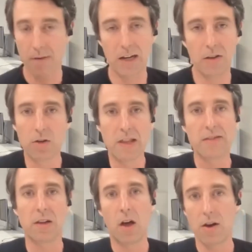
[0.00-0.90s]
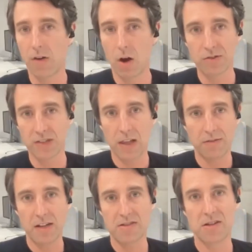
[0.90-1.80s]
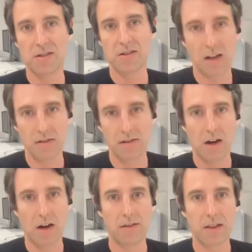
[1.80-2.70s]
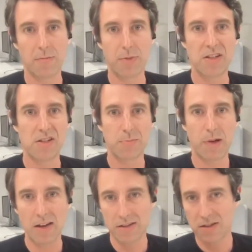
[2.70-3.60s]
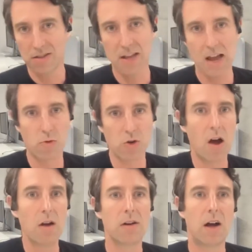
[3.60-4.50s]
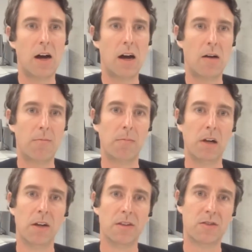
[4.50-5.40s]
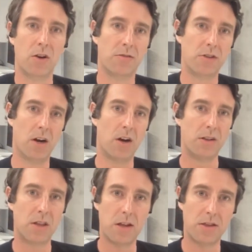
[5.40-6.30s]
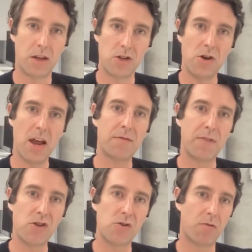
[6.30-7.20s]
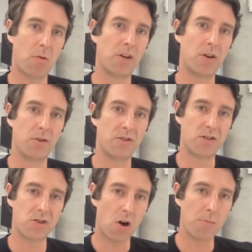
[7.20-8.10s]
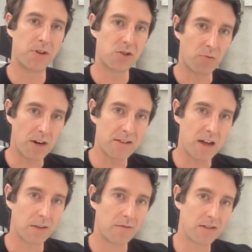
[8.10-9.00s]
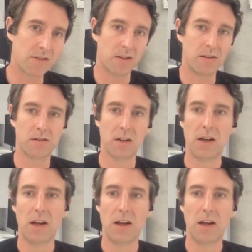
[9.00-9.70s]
I mean, look, there's a lot of wholesale investors that that participate, as Dan would know. So the unique feature of what we do is it's open to retail investors.